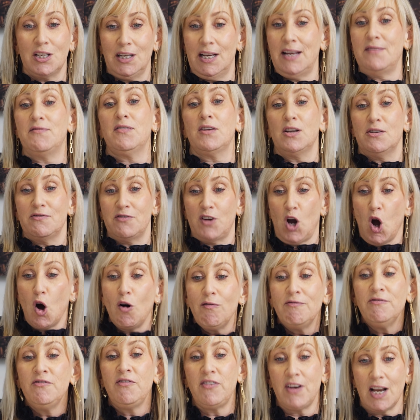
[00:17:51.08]
level of
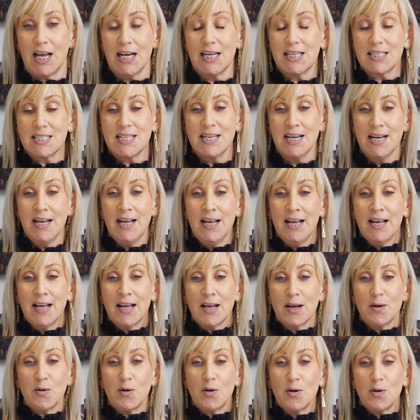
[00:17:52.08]
conflict
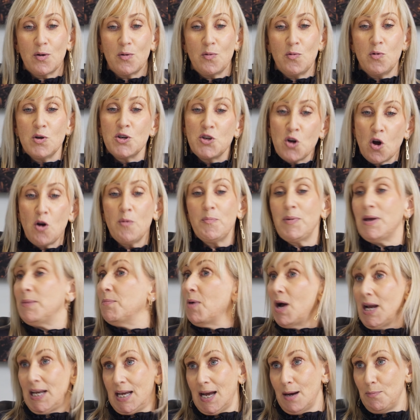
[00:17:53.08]
would not be
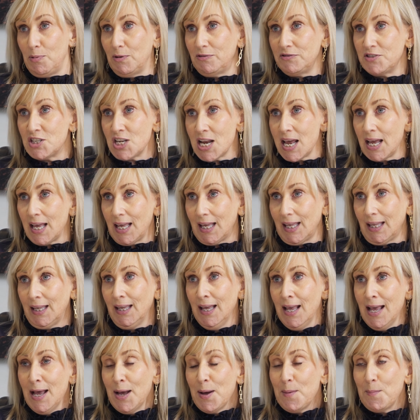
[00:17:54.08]
my cup of tea,
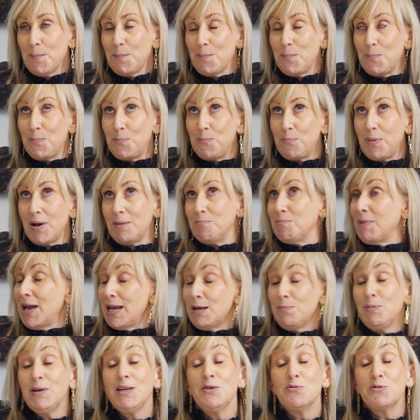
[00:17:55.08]
but
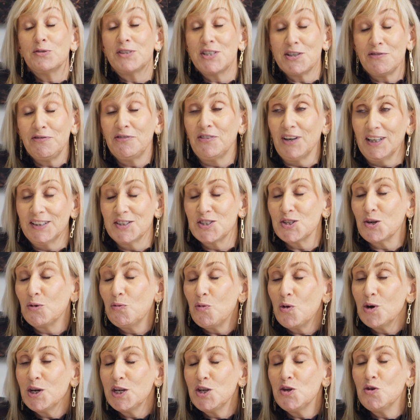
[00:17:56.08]
maybe you're different. So
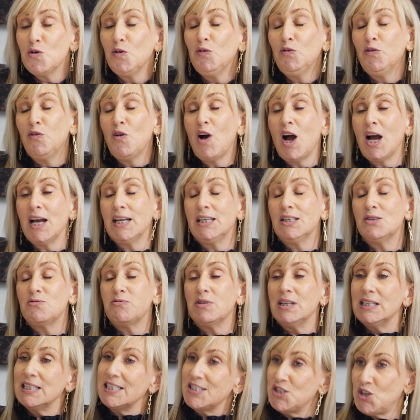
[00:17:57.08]
what do you find
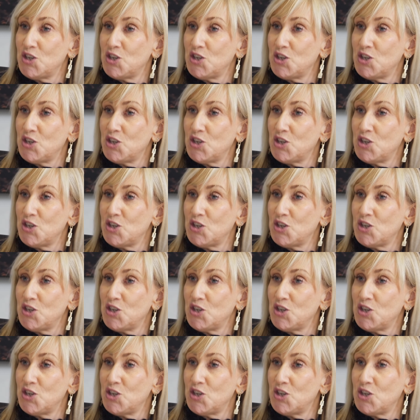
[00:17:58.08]
really